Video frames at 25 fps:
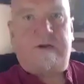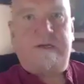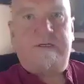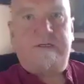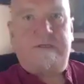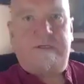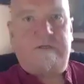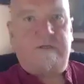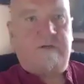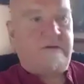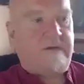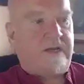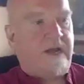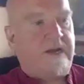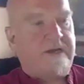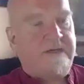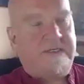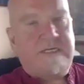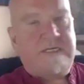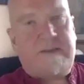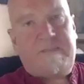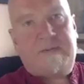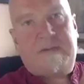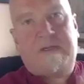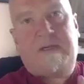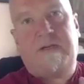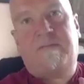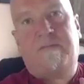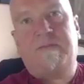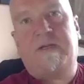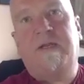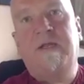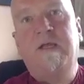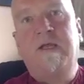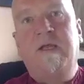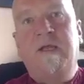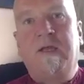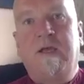This is your lung. Tap out of
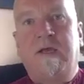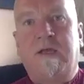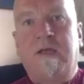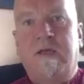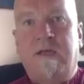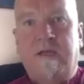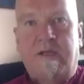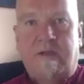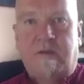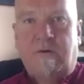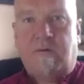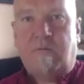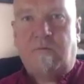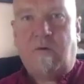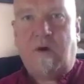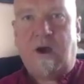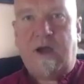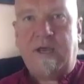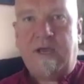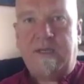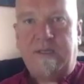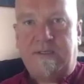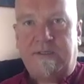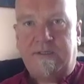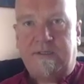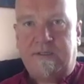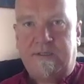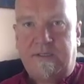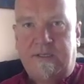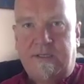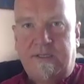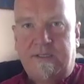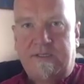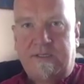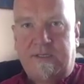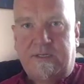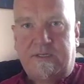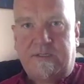the, why
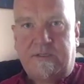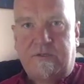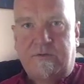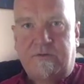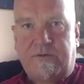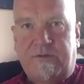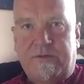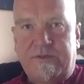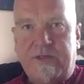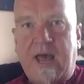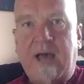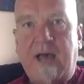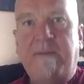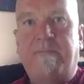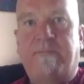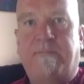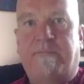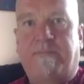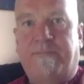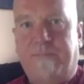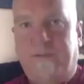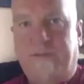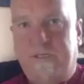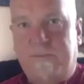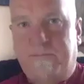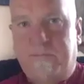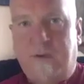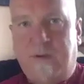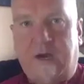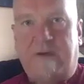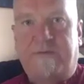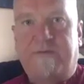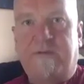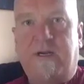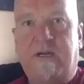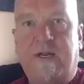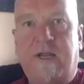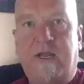is it your thumb that's part
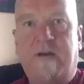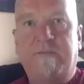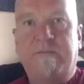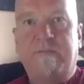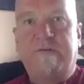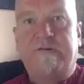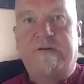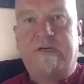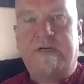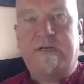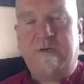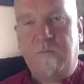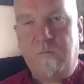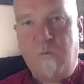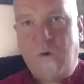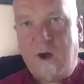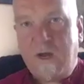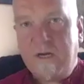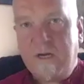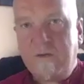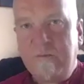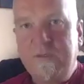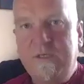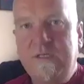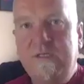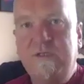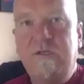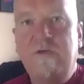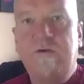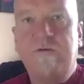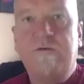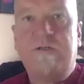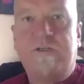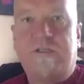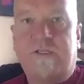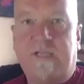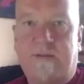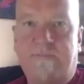of the lung meridian? Why do we
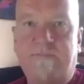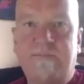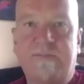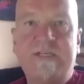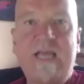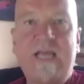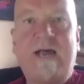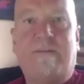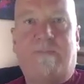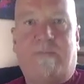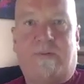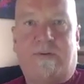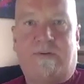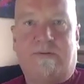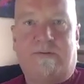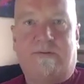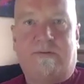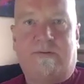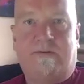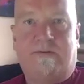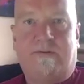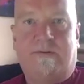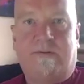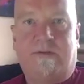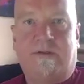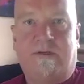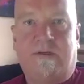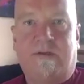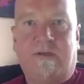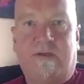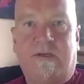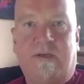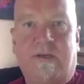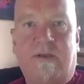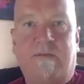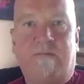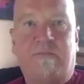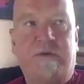use thumbs up?
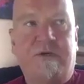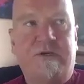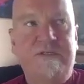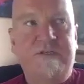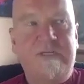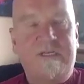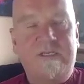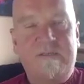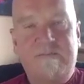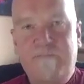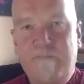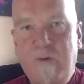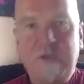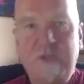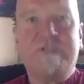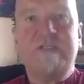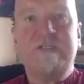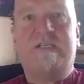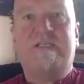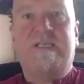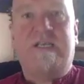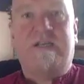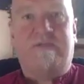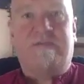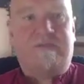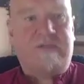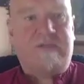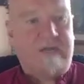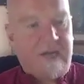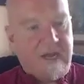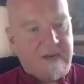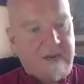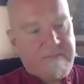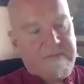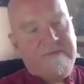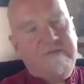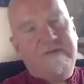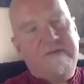Because it's positive. The
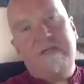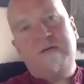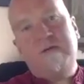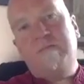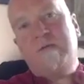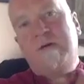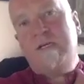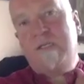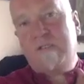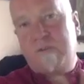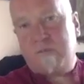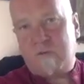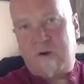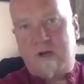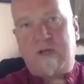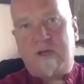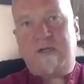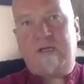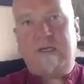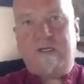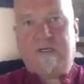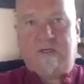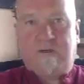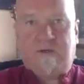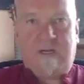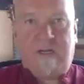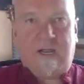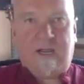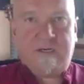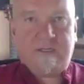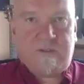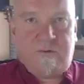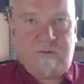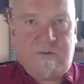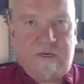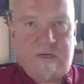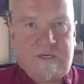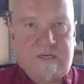lung meridian, when it's working, your
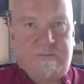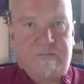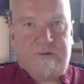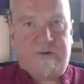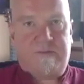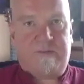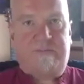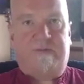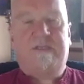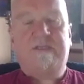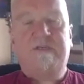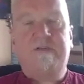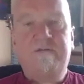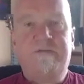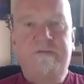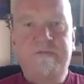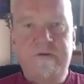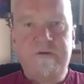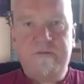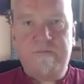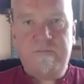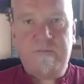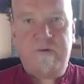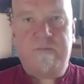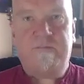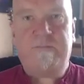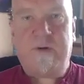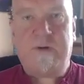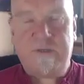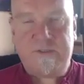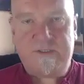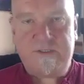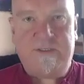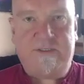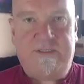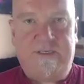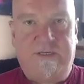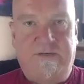lungs are working properly, you feel more
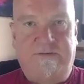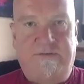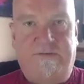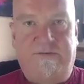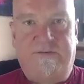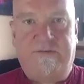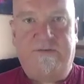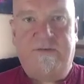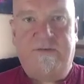positive.